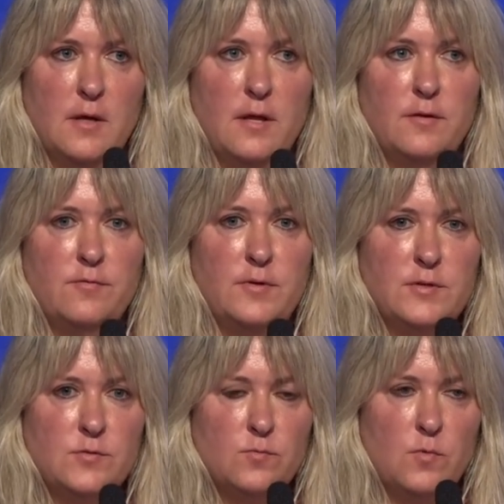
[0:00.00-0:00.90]
And the
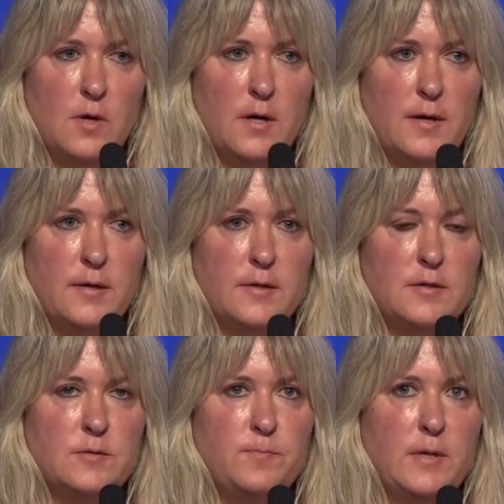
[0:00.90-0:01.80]
reason why
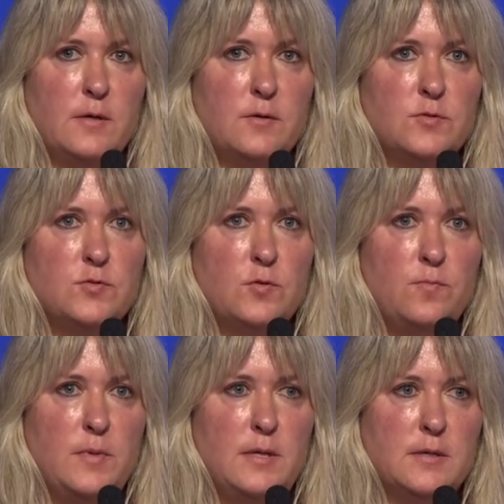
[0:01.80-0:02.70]
is because to
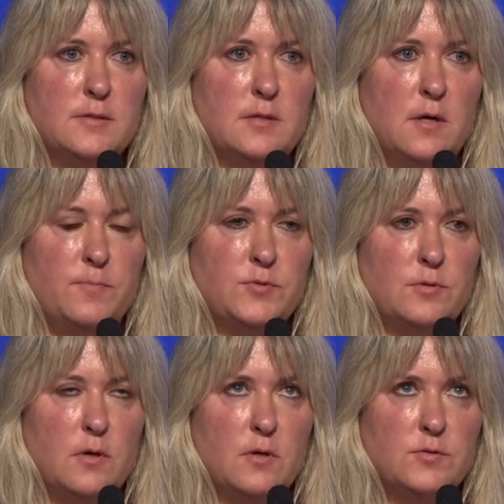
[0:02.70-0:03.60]
me it's
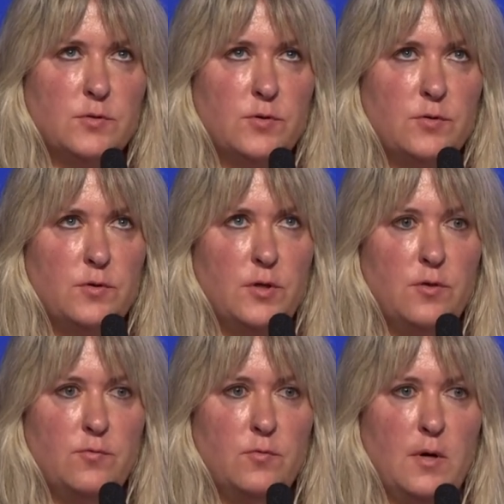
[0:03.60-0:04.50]
uh, security
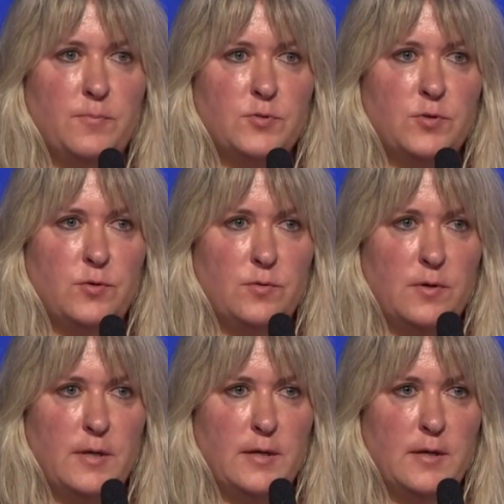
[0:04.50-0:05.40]
through
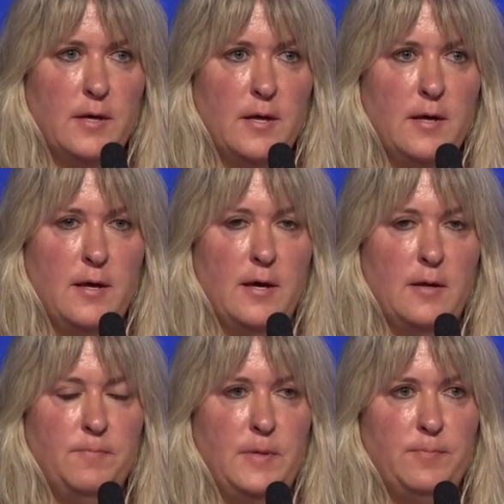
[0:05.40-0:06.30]
obscurity,
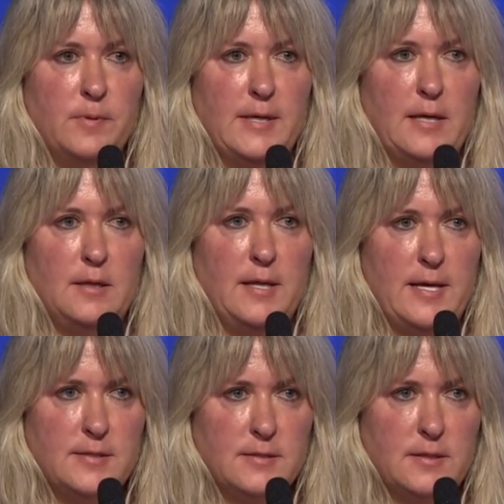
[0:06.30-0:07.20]
and people get
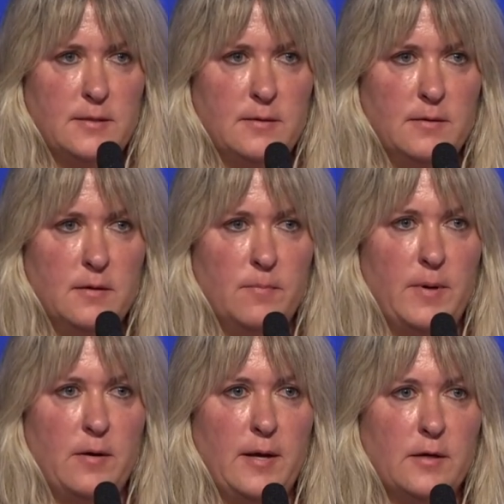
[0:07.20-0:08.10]
lazy
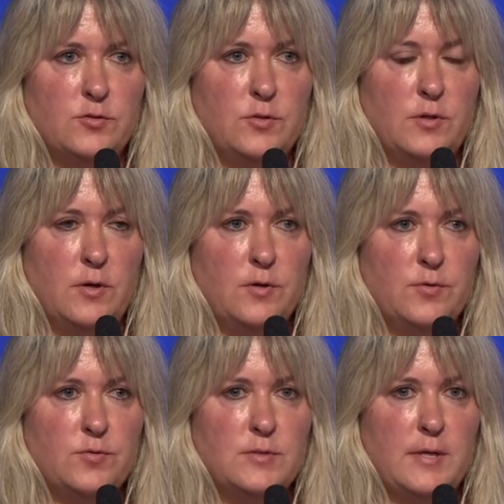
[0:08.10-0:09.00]
about actually
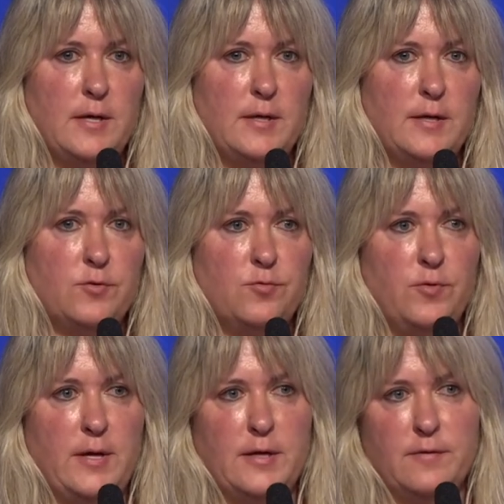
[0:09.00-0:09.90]
understanding and
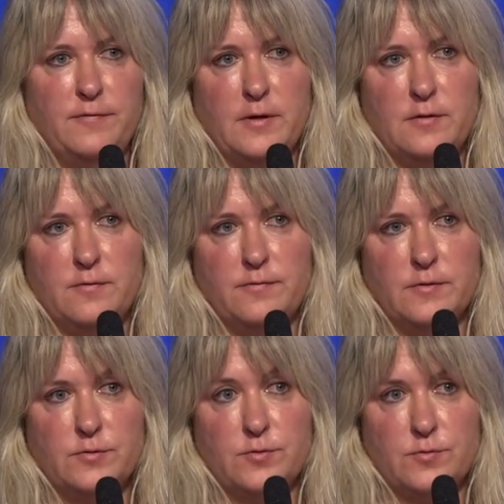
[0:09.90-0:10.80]
creating effective
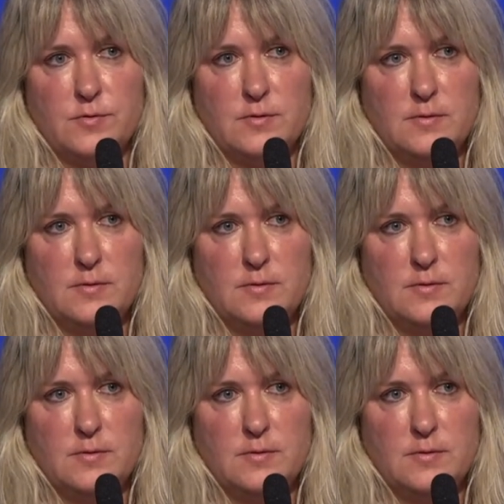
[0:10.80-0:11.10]
filters.